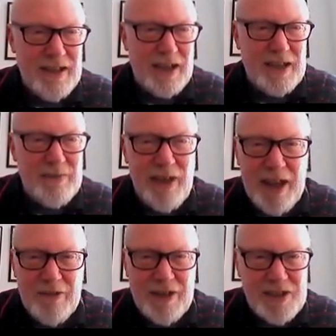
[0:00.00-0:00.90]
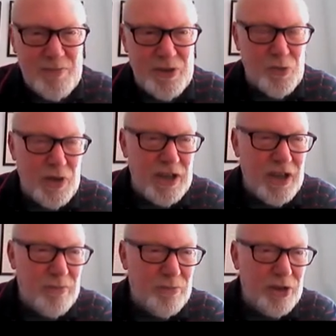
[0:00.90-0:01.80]
And it varies
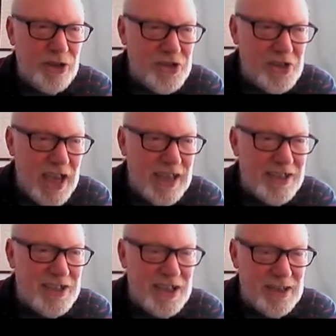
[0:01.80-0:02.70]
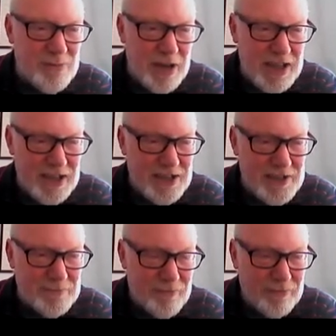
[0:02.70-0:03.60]
between plus 18 minutes